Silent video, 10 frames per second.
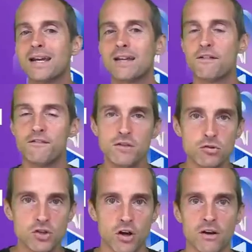in the
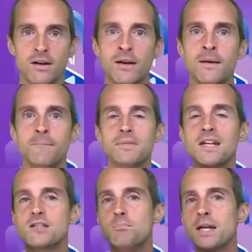future
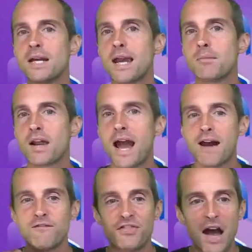is being able to
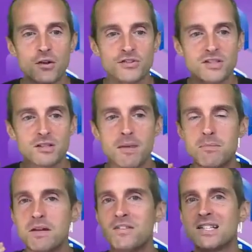have thousands and
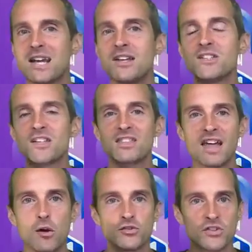maybe even tens of
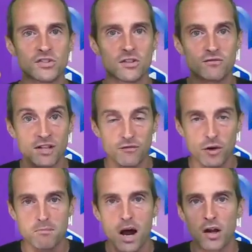thousands of
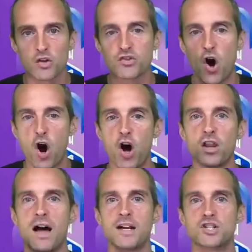different models
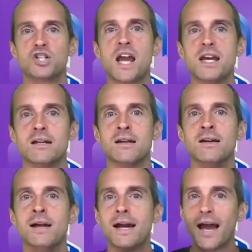all on chain,
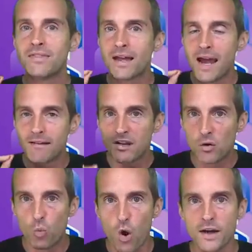and then
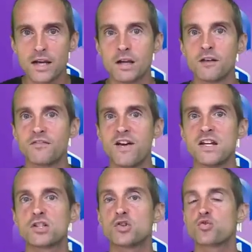having one
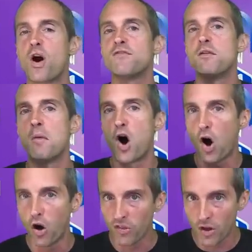interface to draw from
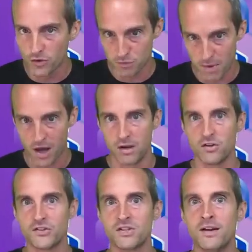all those
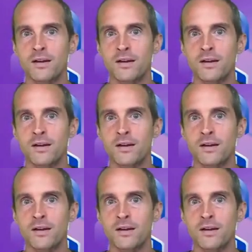models.